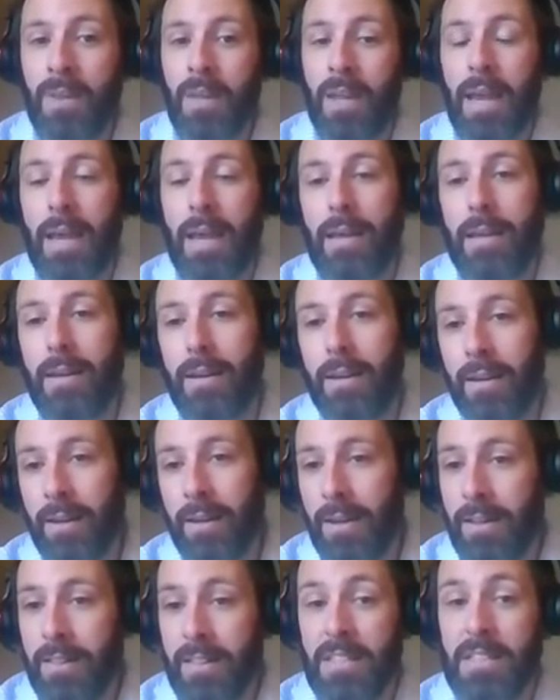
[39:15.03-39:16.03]
And
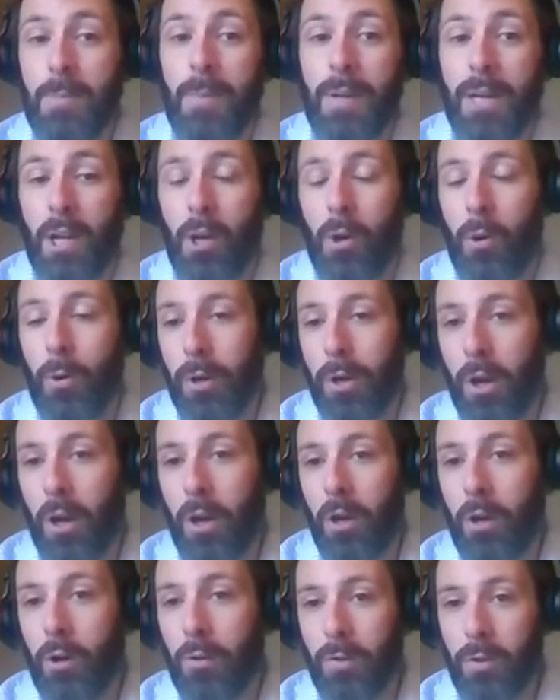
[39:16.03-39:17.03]
this had been going
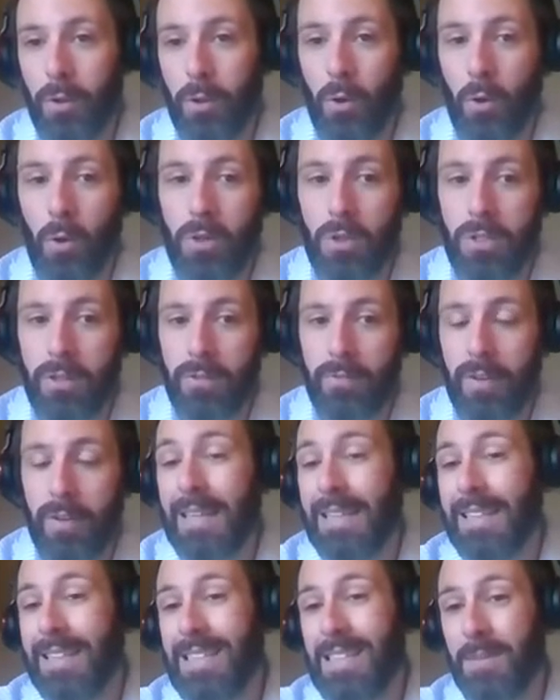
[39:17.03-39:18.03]
on over the course of
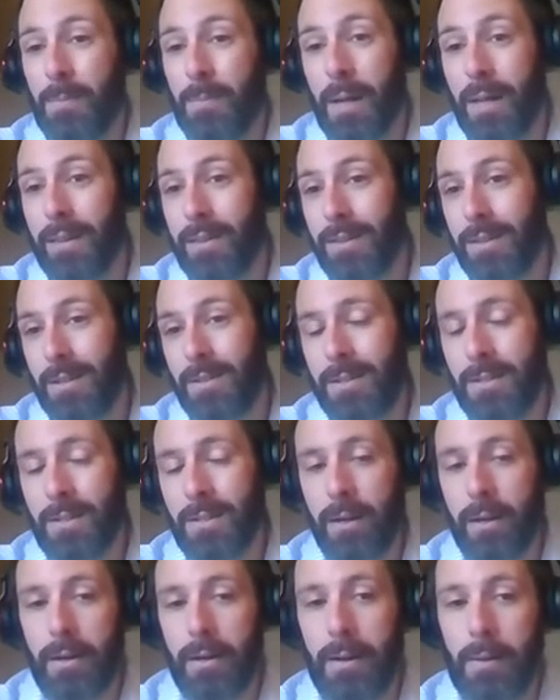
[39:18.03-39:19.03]
at least months.
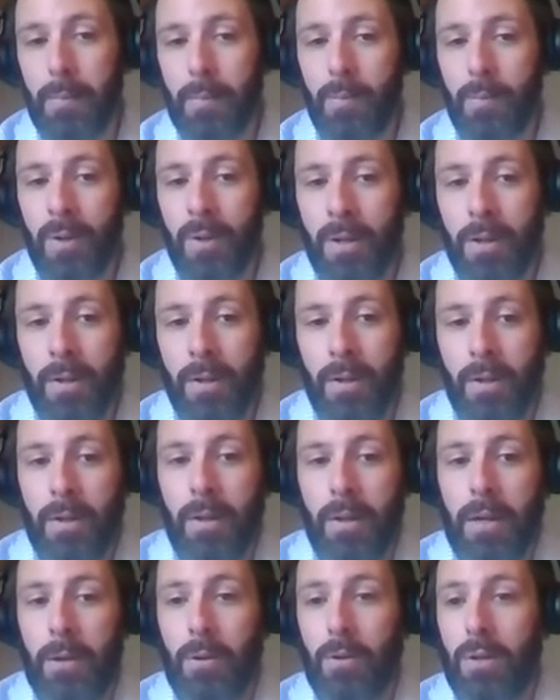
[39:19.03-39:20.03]
It
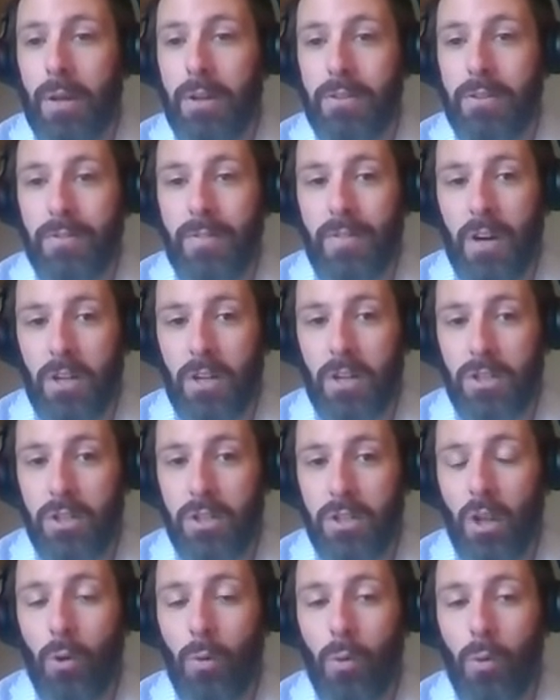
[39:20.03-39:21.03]
was a very
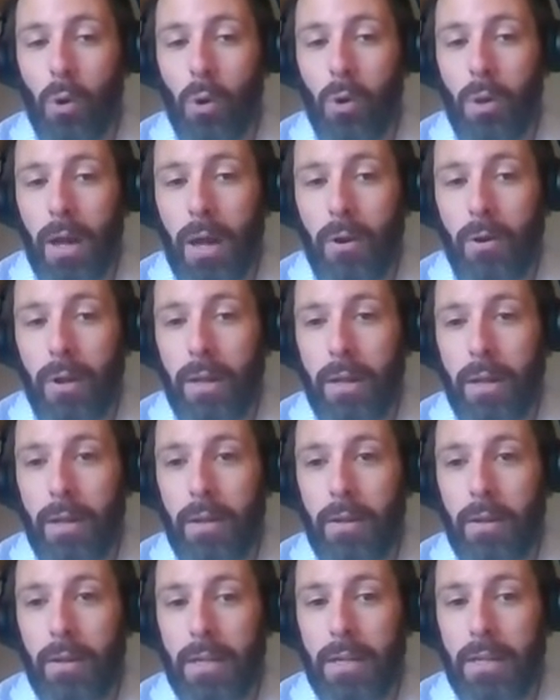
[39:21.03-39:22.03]
slow rollout,
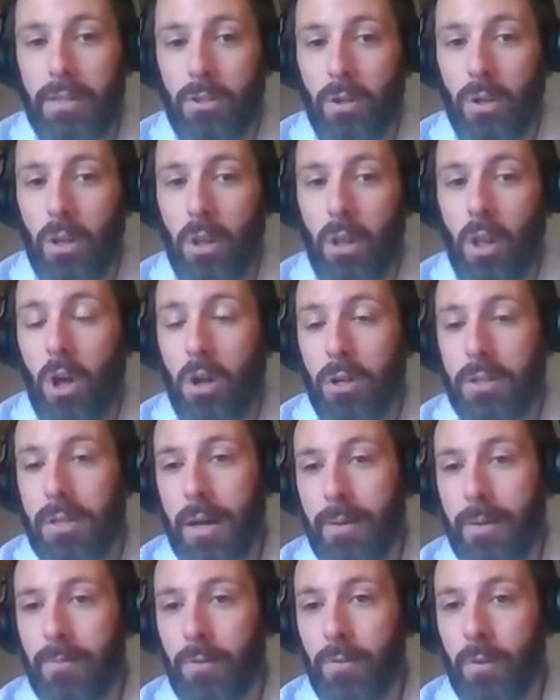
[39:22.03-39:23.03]
and it took a long
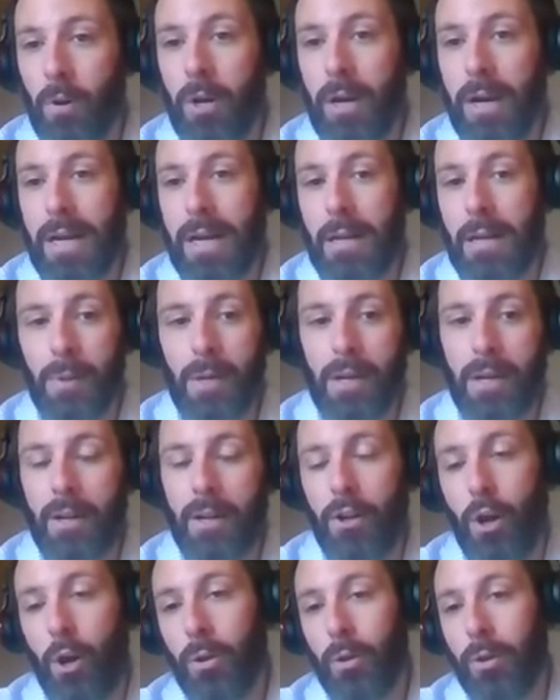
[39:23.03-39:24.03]
time for anybody
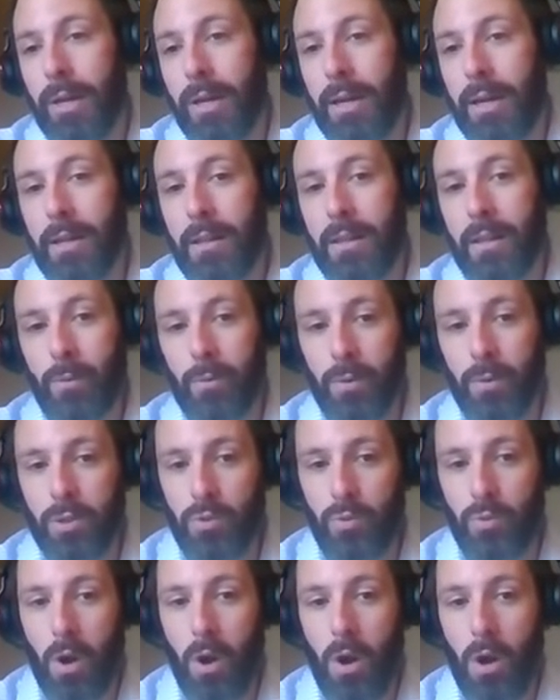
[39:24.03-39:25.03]
to know that anything
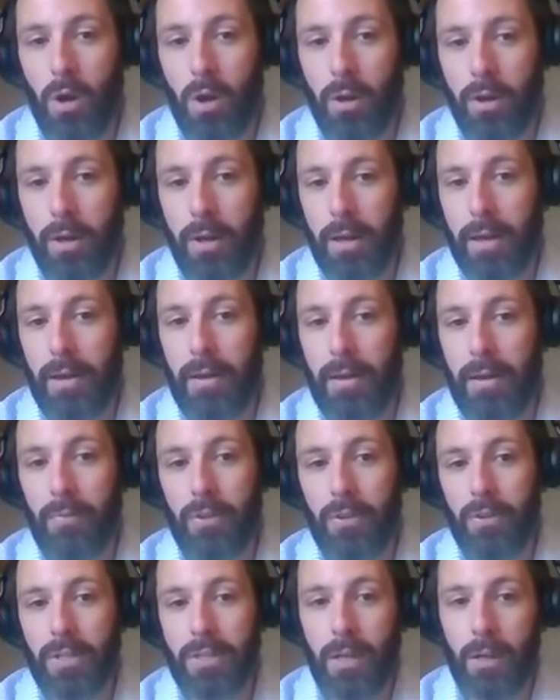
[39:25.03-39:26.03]
was wrong. And
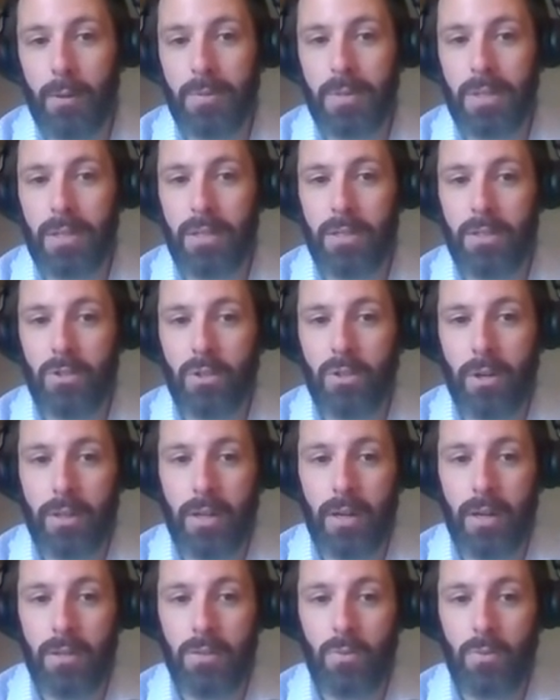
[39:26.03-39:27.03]
this helps illustrate
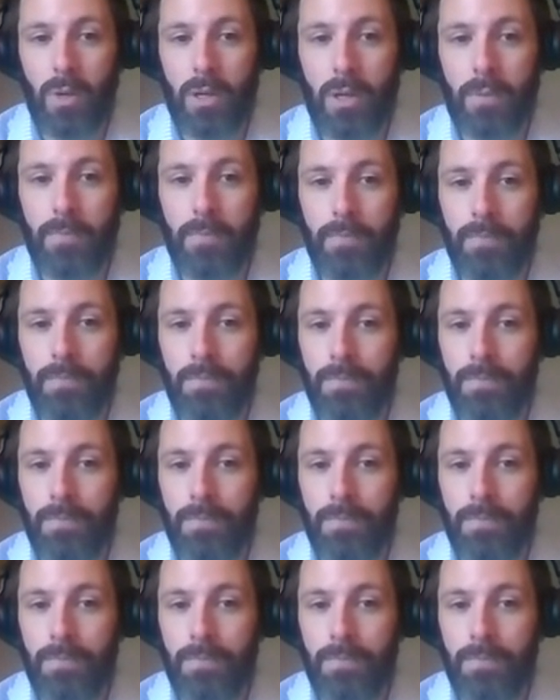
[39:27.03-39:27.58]
that as well.